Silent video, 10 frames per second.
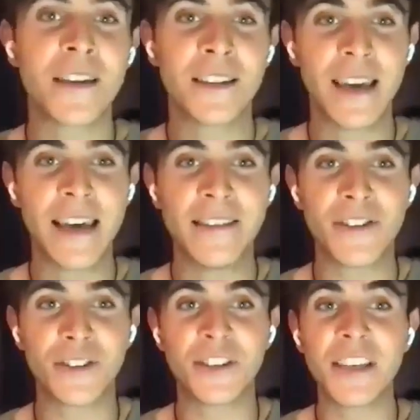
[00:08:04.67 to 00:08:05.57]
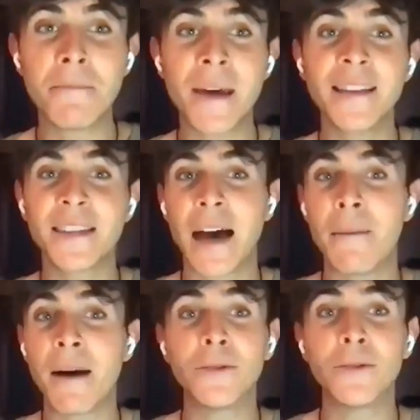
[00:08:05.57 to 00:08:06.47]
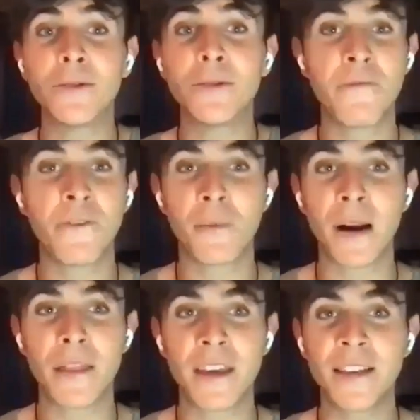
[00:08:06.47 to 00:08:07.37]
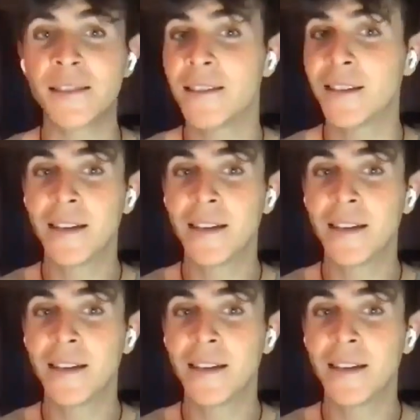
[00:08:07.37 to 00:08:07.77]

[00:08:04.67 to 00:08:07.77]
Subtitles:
their teammates about informal things.